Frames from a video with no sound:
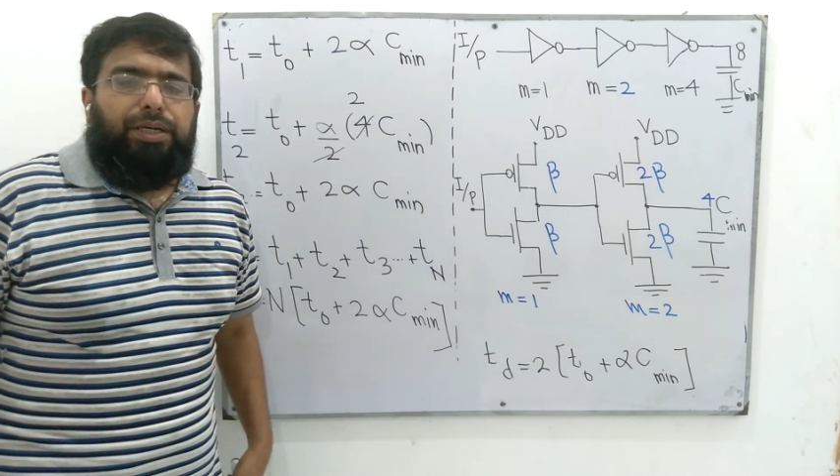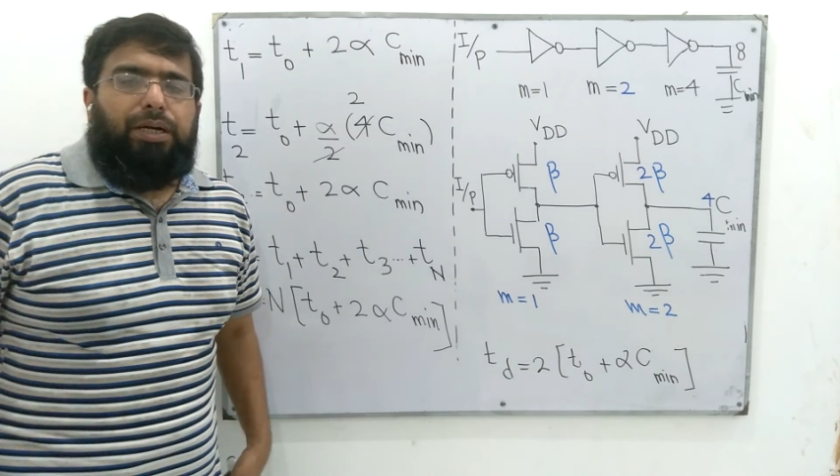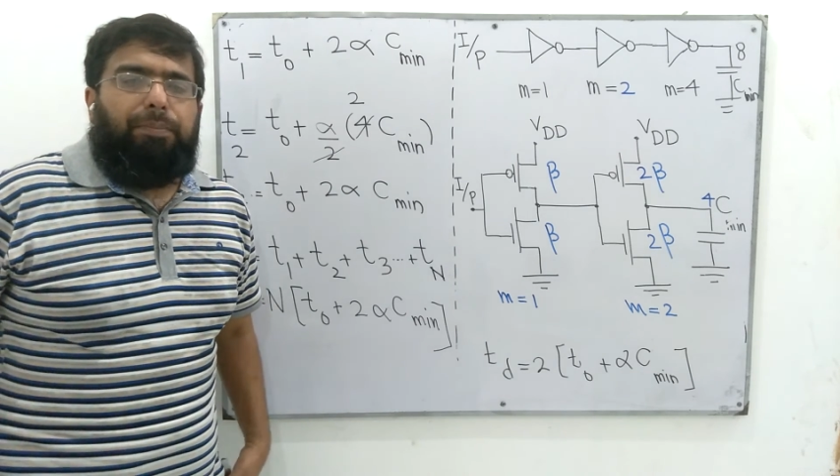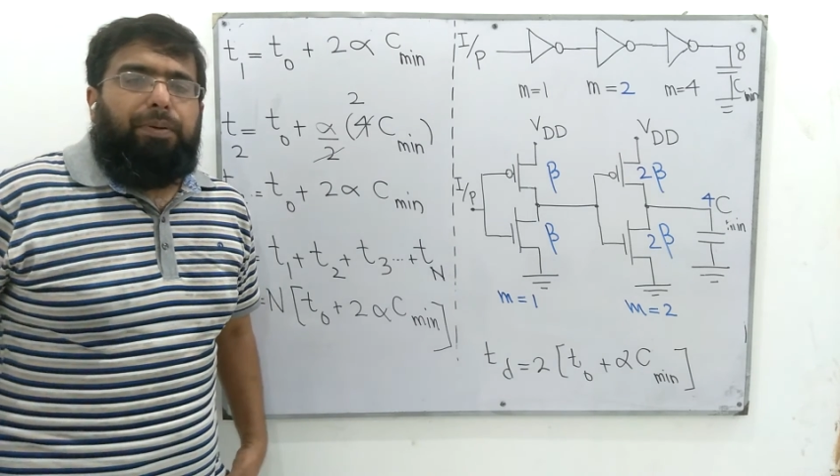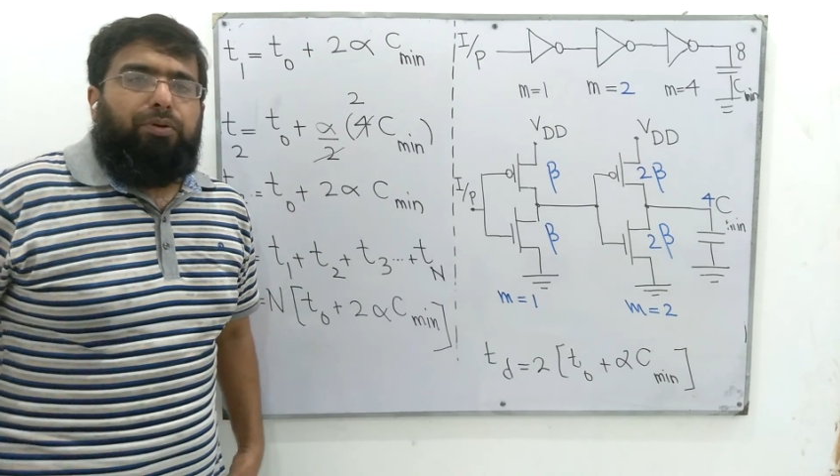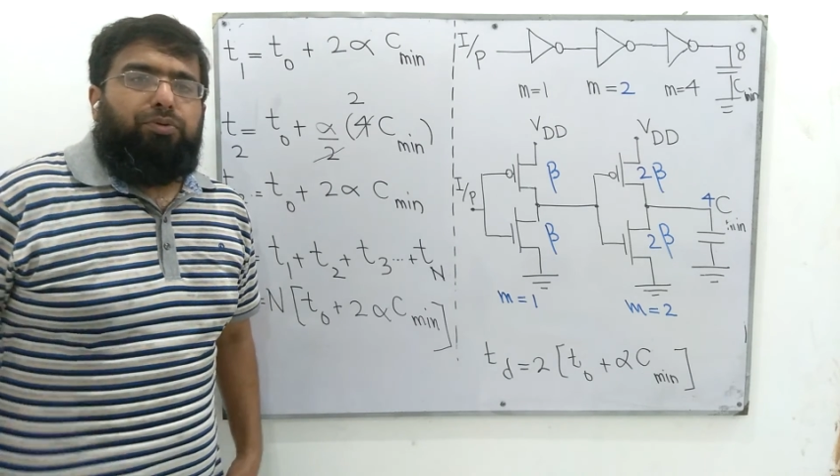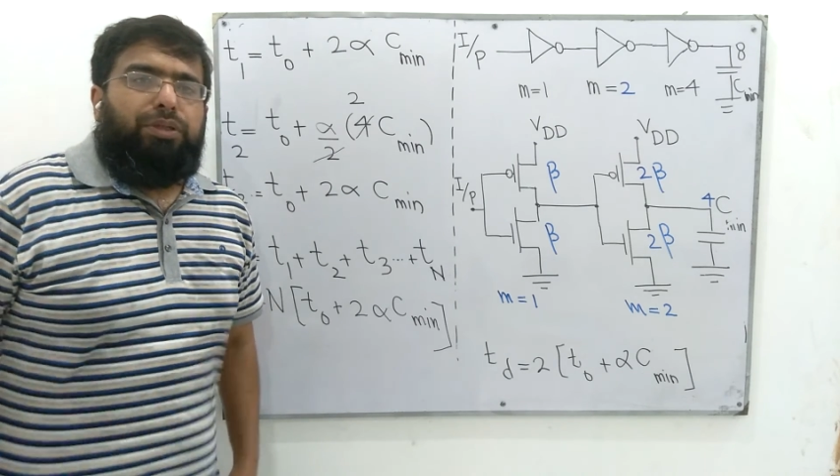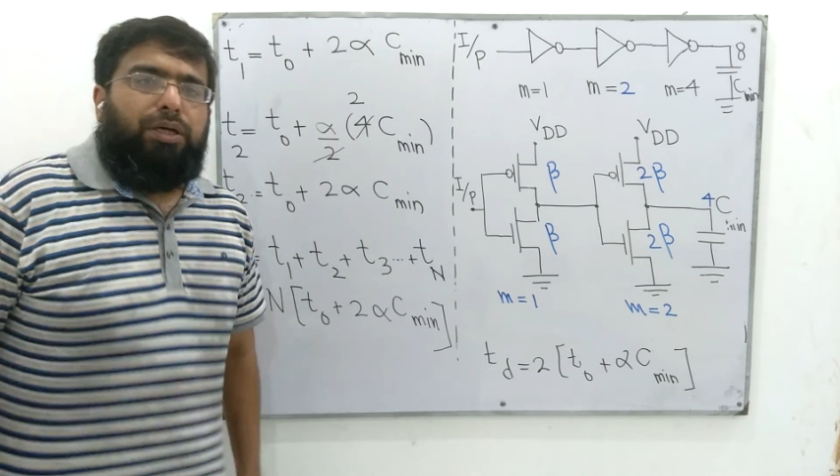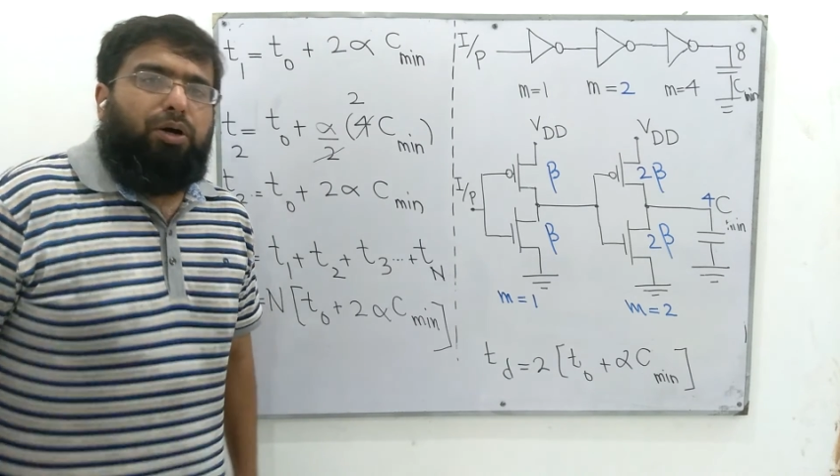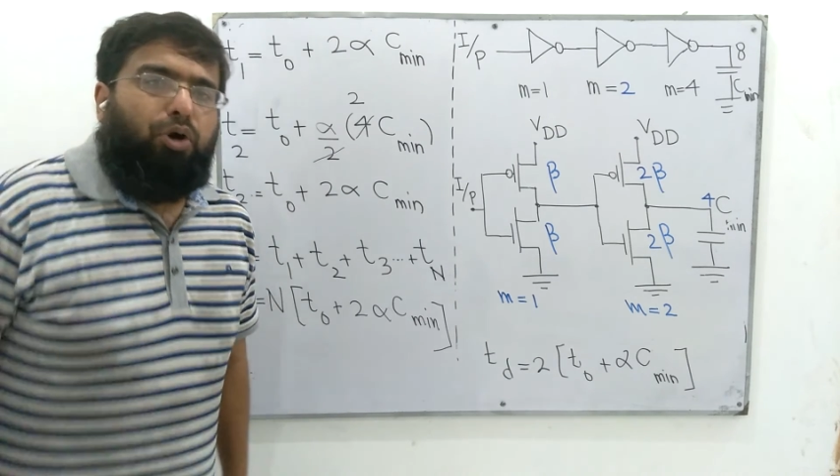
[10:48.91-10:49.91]
about
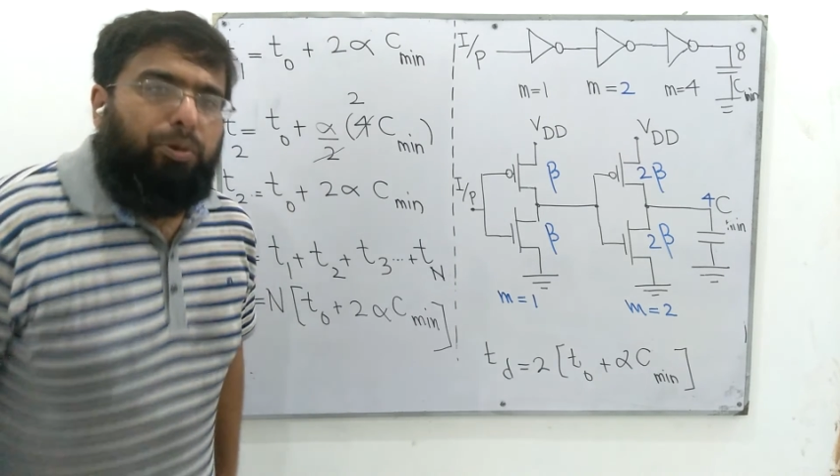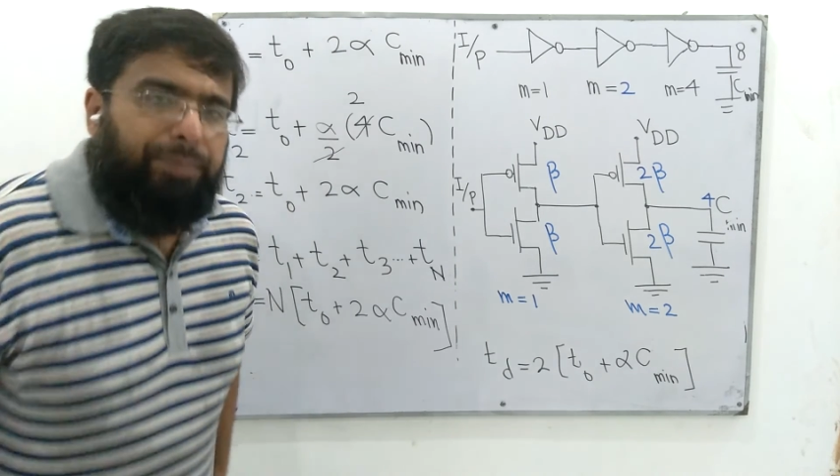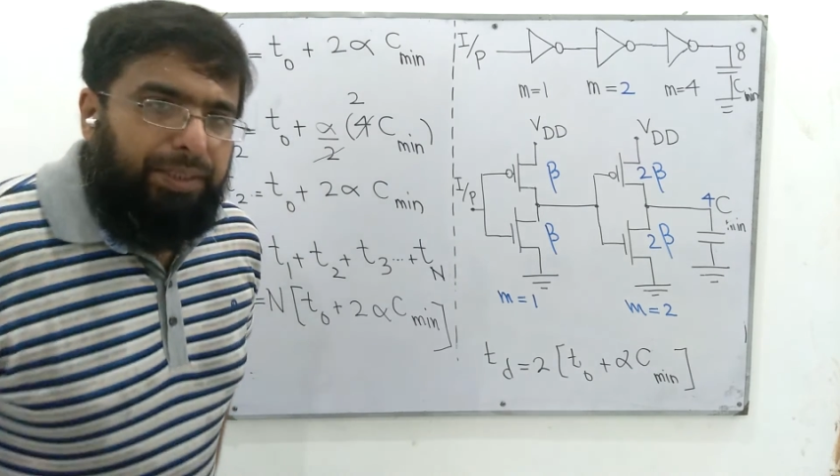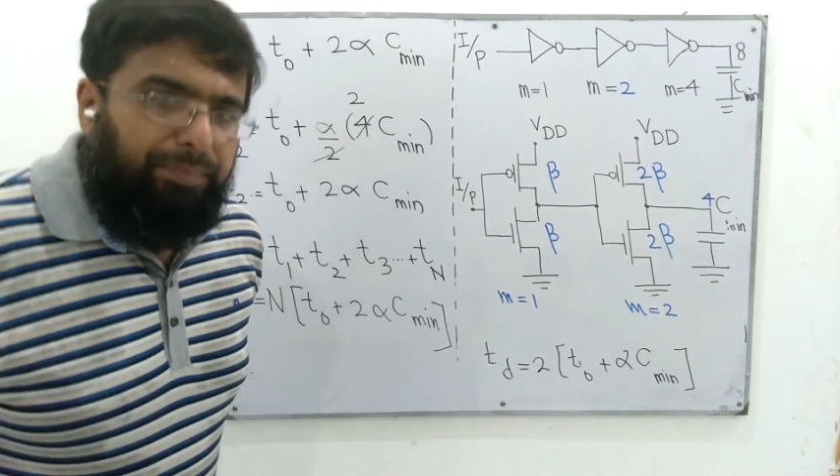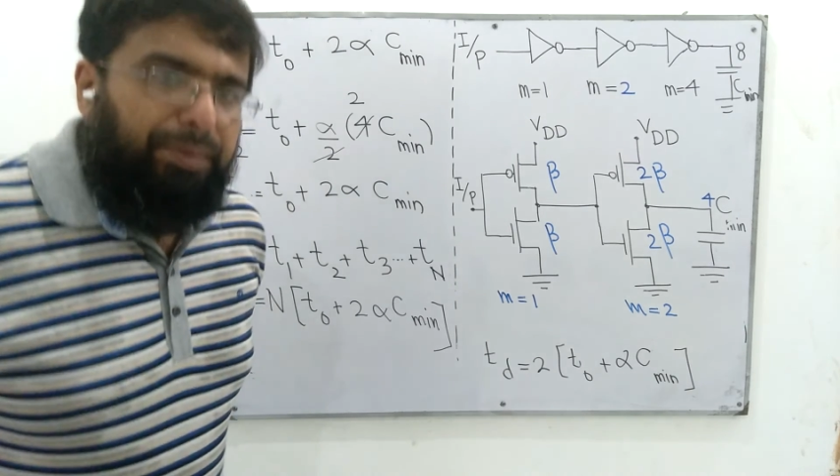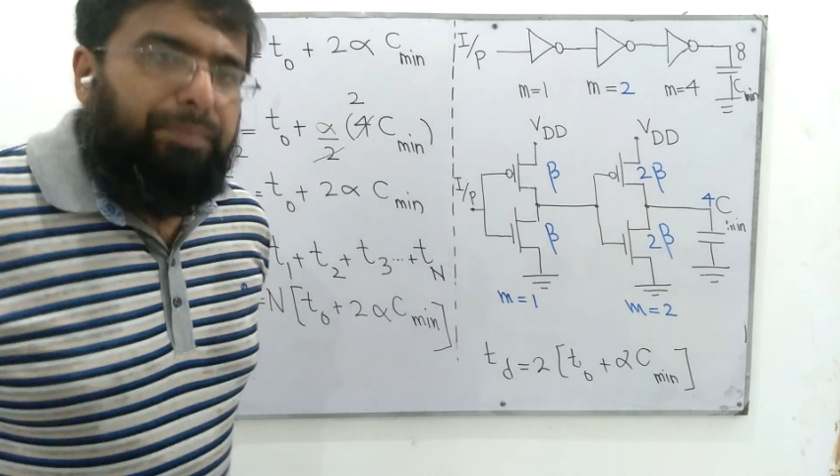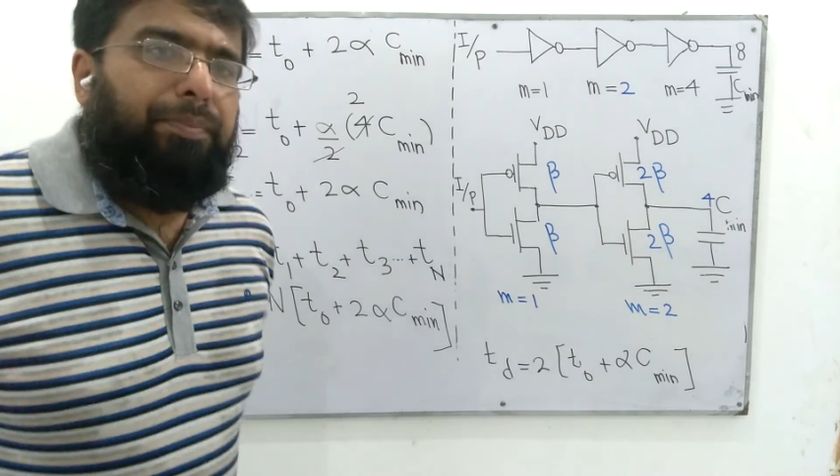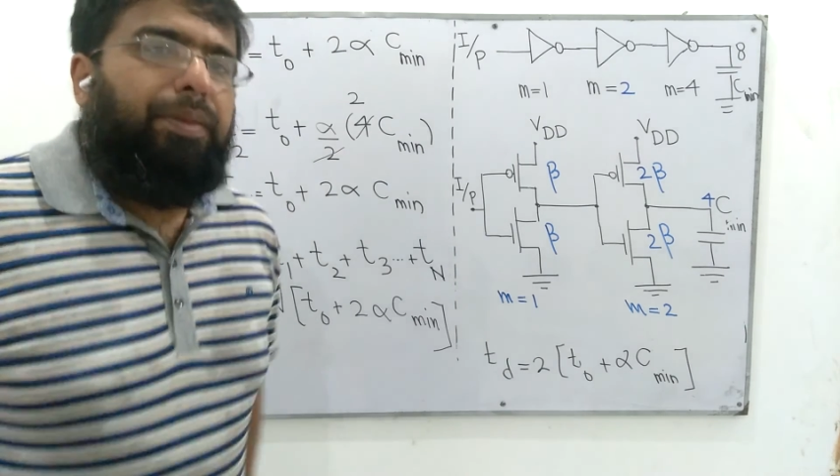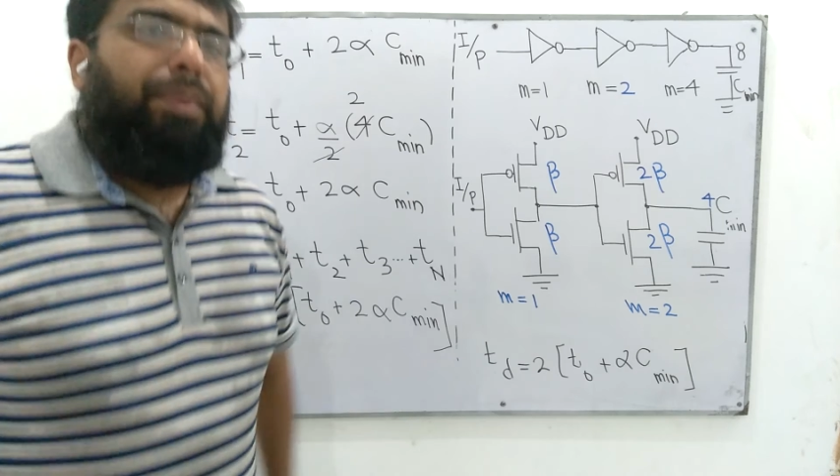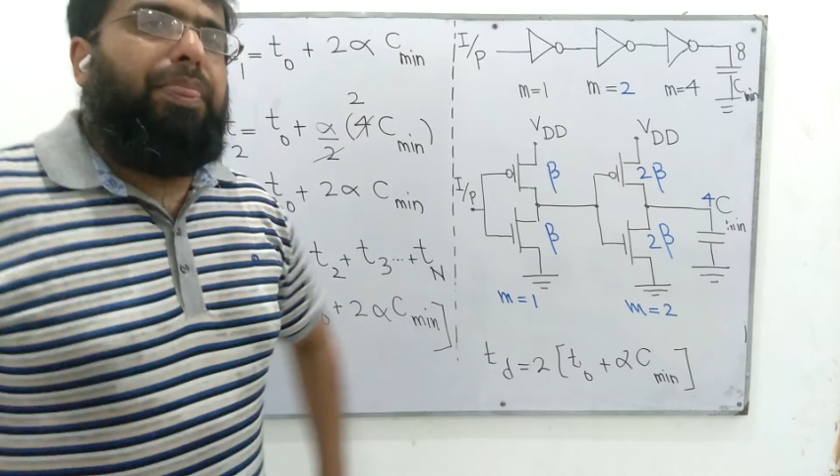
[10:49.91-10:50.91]
the optimum